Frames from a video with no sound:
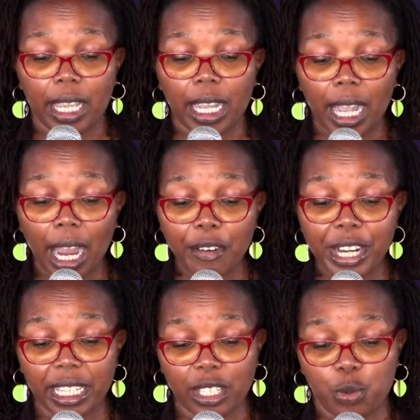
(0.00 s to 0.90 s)
Carrying
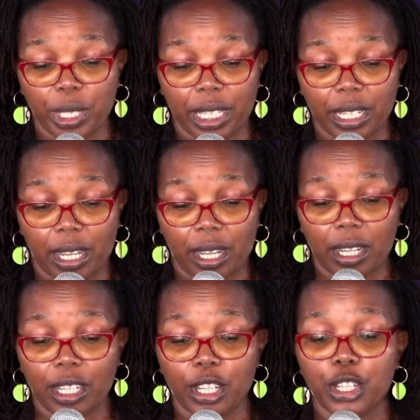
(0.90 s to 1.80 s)
it within her,
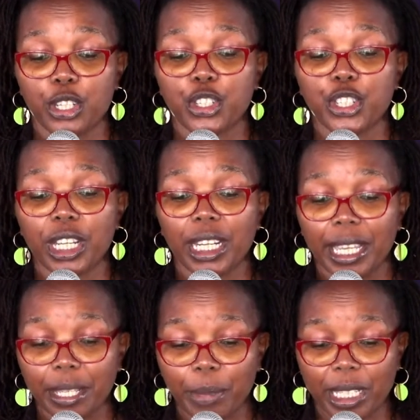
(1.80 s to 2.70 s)
she
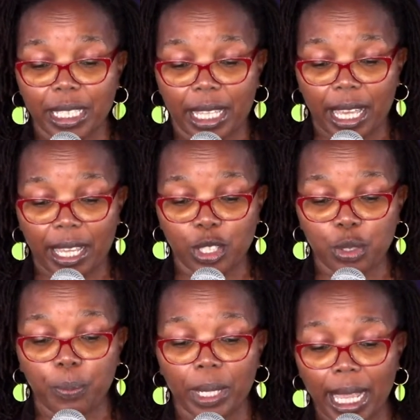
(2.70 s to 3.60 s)
labors there to
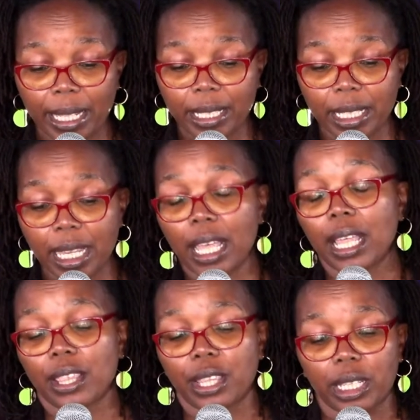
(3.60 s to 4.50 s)
plant
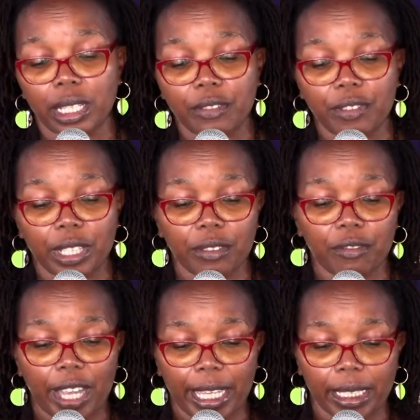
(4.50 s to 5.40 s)
the living
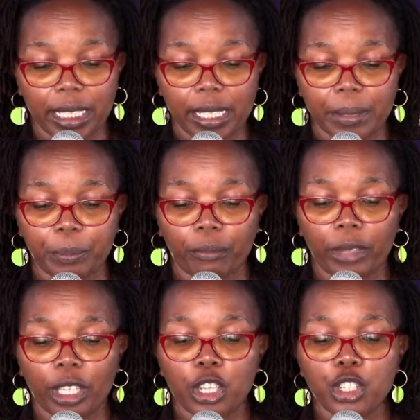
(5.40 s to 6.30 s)
vines.
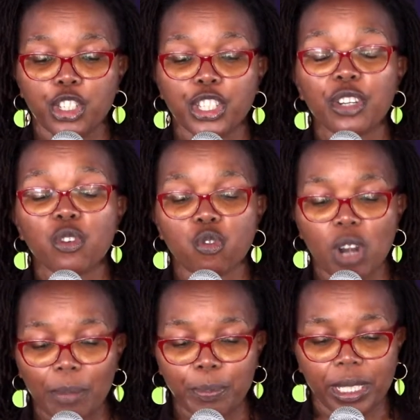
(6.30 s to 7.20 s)
She
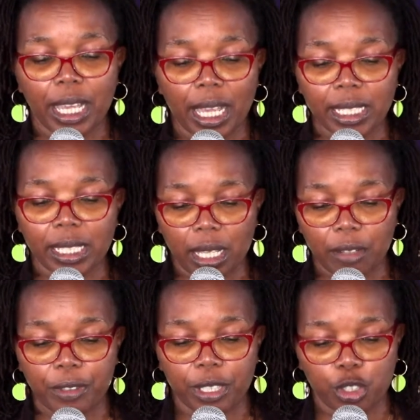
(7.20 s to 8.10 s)
wraps herself
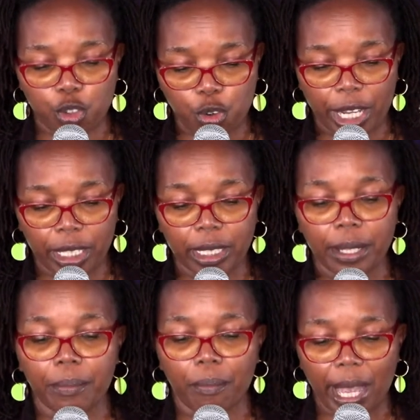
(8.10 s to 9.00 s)
in strength,
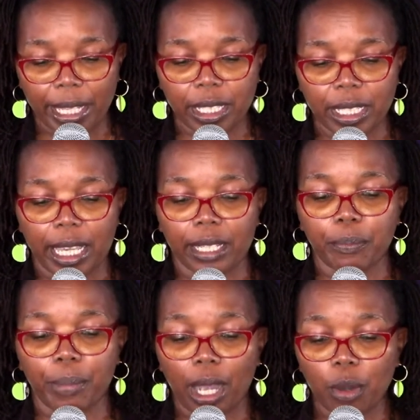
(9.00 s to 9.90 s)
might, and
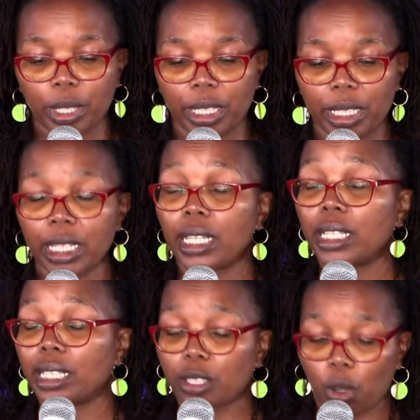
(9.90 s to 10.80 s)
power
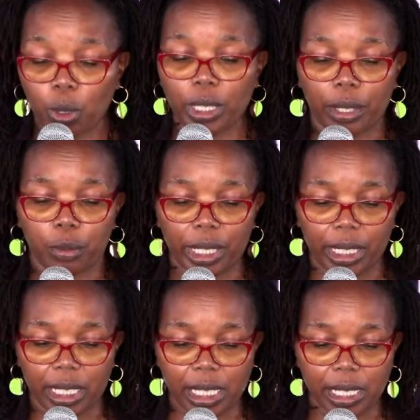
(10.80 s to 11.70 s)
in all her
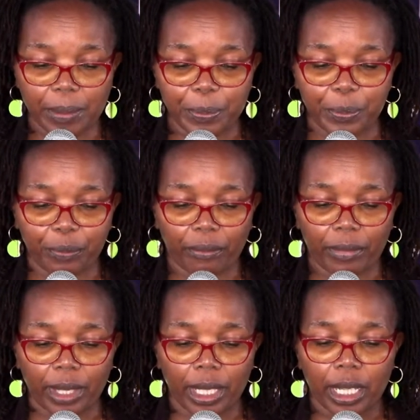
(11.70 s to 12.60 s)
works.
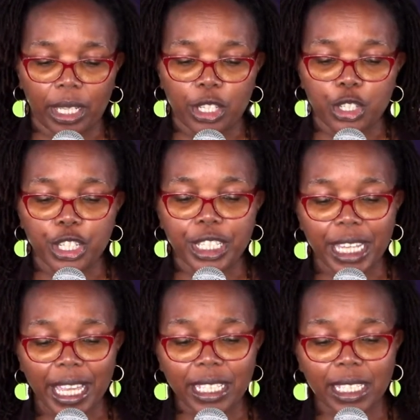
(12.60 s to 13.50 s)
She
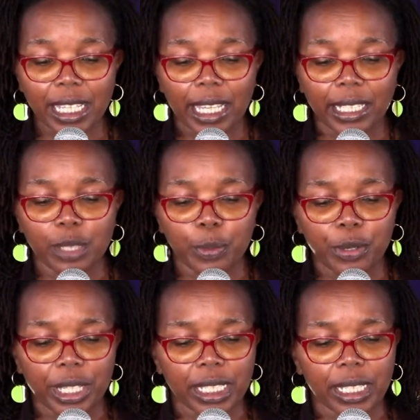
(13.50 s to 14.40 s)
tastes and
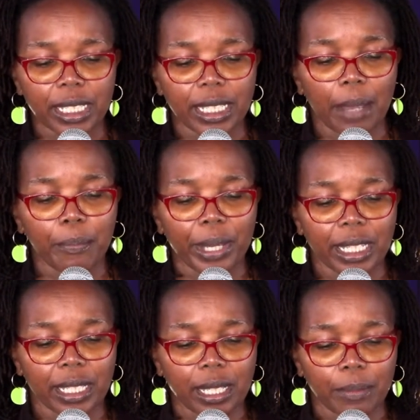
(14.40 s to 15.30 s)
experiences a better
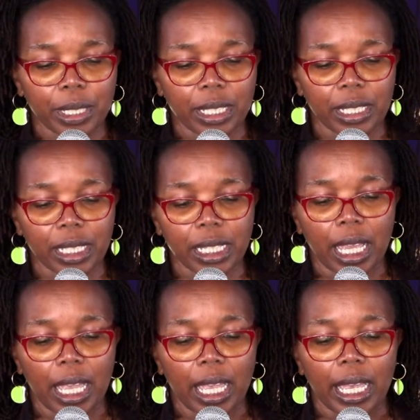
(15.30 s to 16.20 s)
substance,
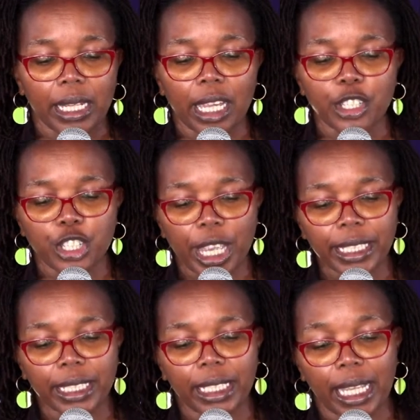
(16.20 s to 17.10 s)
and her
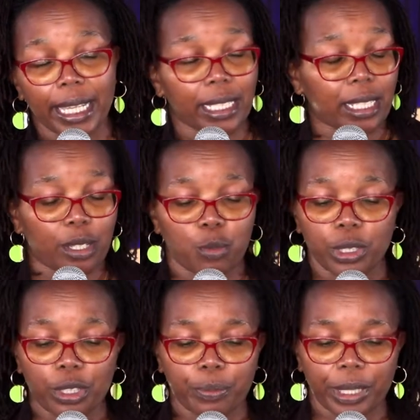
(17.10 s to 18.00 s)
shining light will
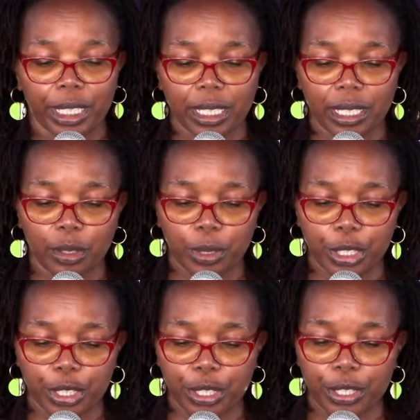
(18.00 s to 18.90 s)
not be extinguished,
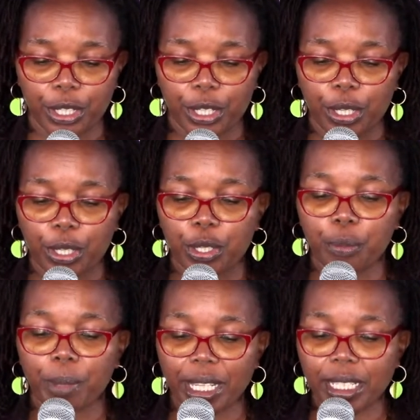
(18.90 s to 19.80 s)
no
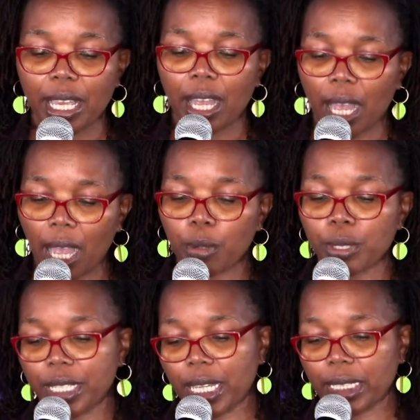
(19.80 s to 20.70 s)
matter how
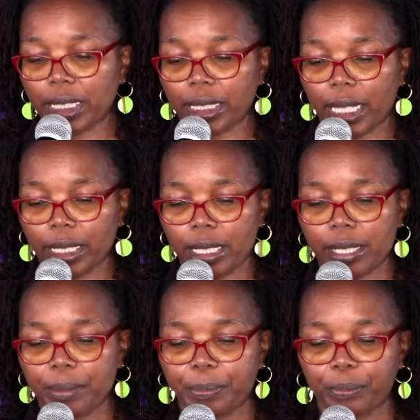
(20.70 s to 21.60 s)
dark the night.
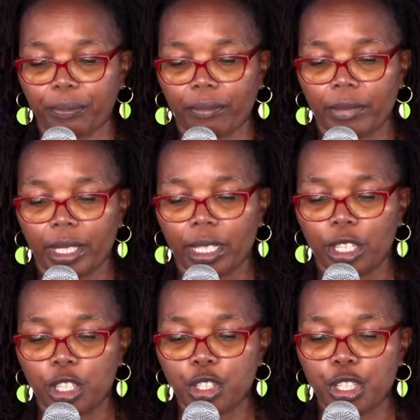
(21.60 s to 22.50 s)

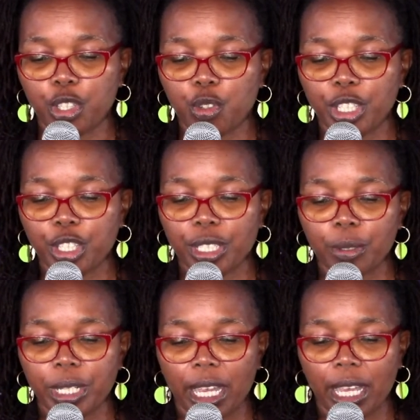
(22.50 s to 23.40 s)
She stretches out
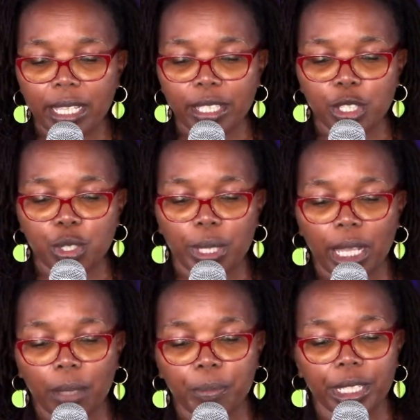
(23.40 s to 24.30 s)
her hands to
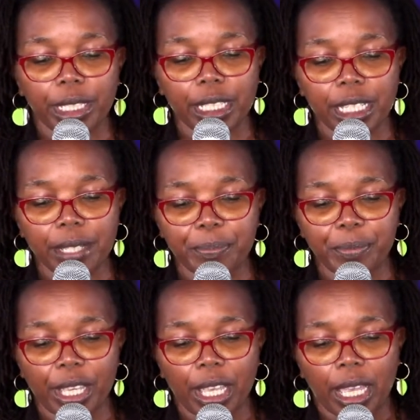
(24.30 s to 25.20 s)
help the needy,
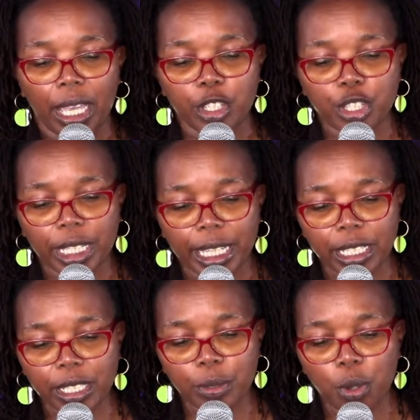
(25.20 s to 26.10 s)
and she
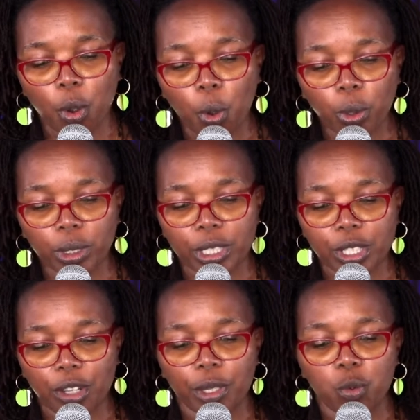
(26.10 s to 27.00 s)
lays hold of
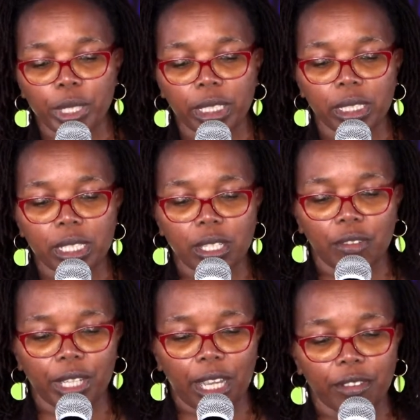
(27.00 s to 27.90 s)
the wheels of
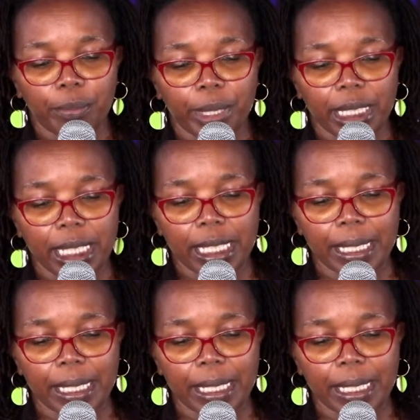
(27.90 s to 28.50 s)
government.